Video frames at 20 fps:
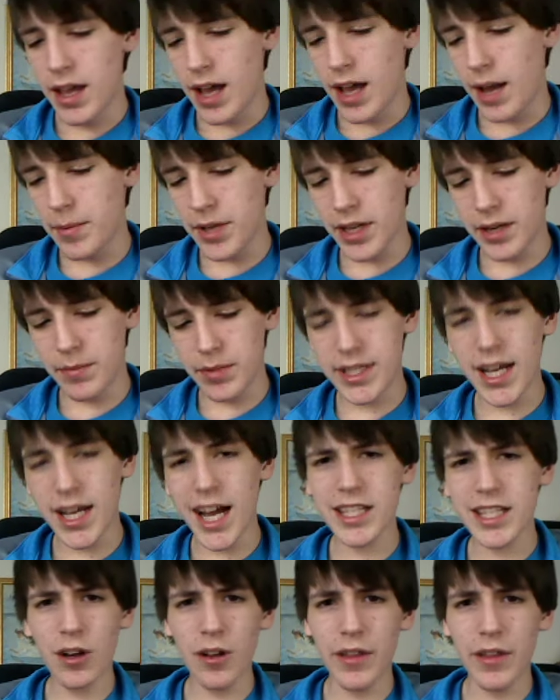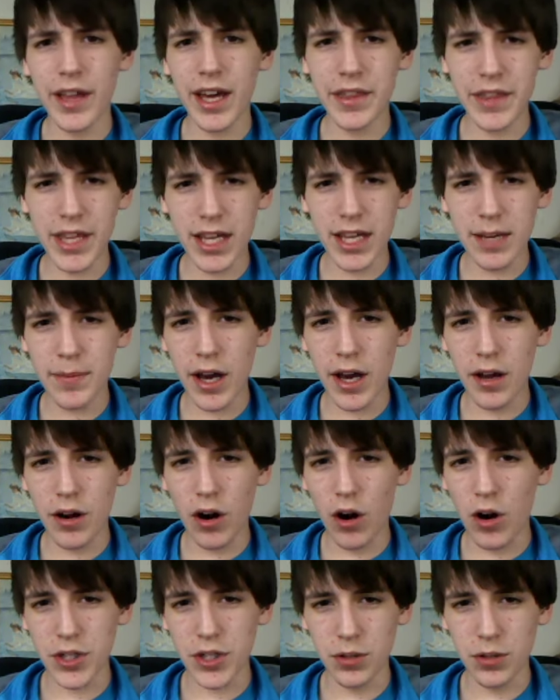I mean, besides all that, think about
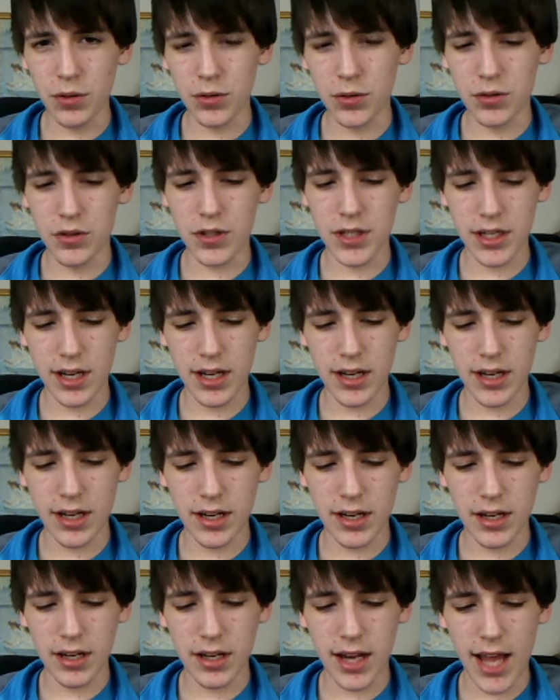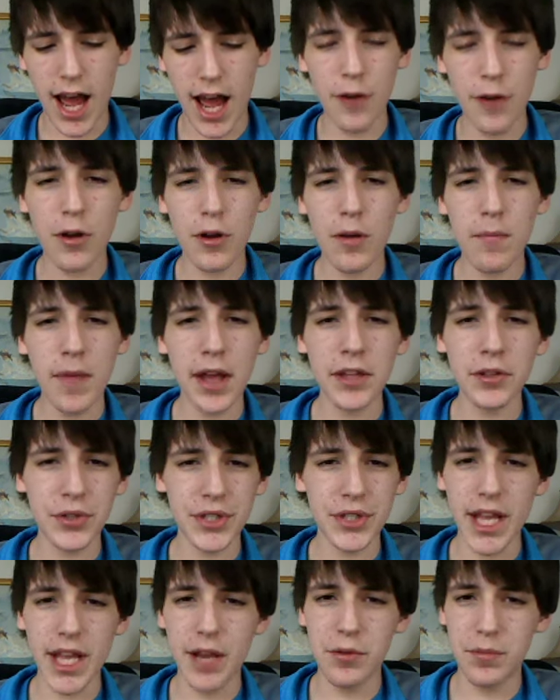our soldiers and how their mental
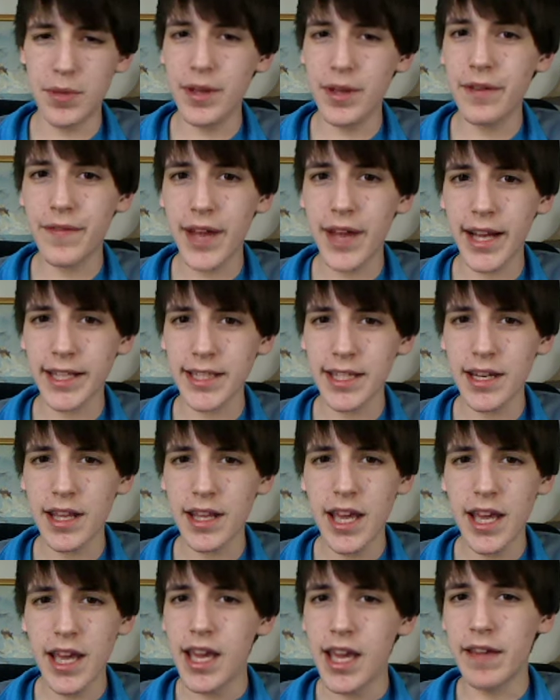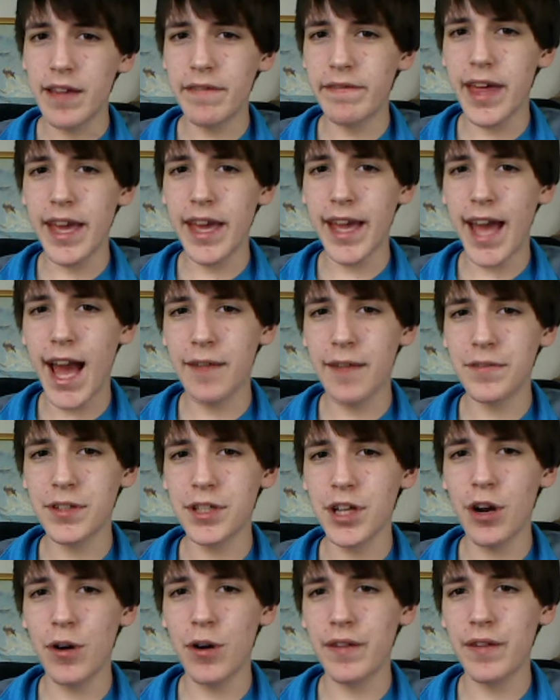state would be affected if they have to
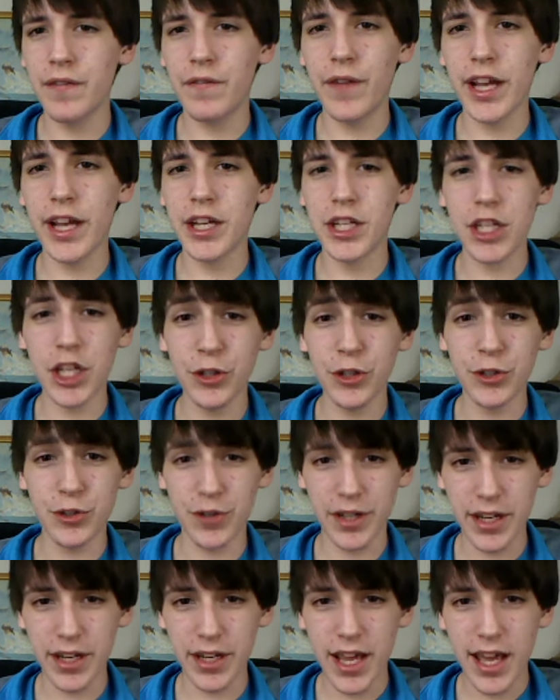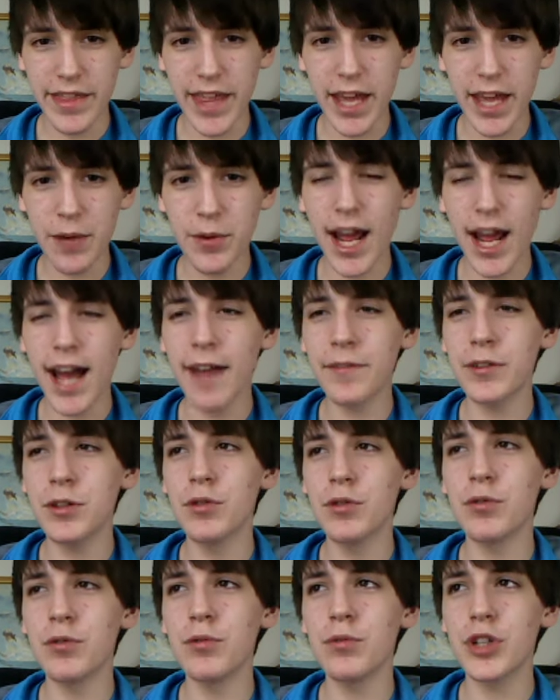go and fight children. They would have
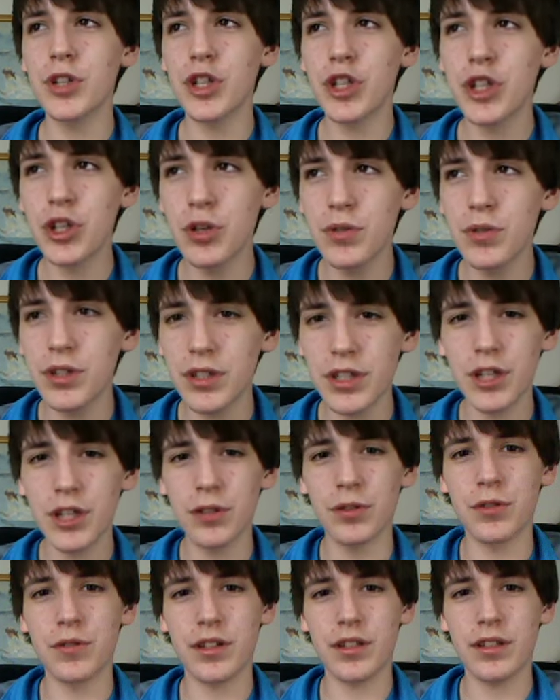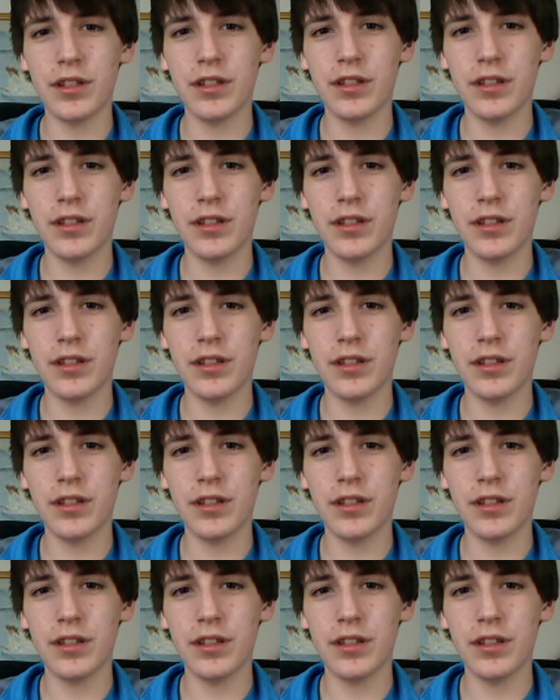to shoot children.